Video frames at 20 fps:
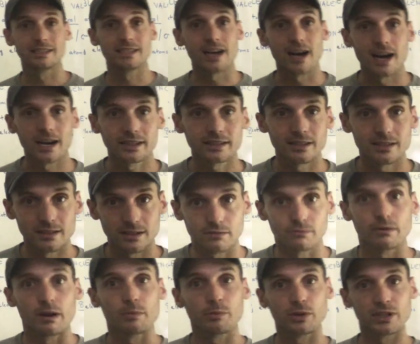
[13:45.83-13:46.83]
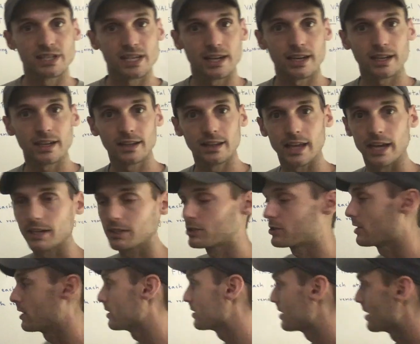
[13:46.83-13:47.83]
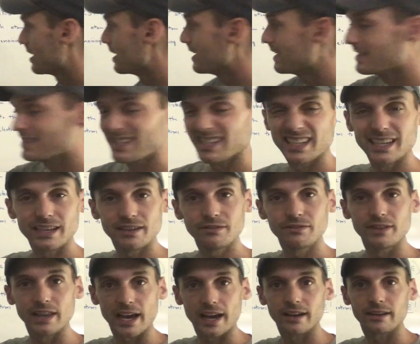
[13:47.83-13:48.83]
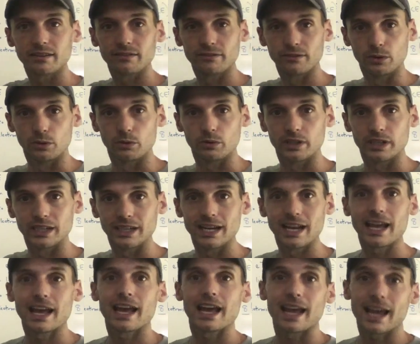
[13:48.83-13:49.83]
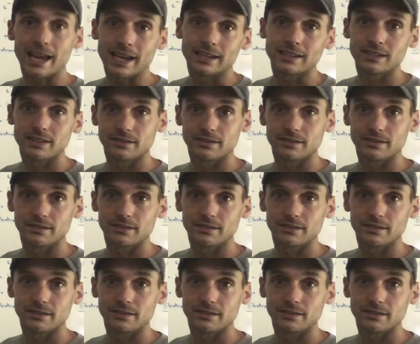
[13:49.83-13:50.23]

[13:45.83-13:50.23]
dots representing electrons to give that fluorine 8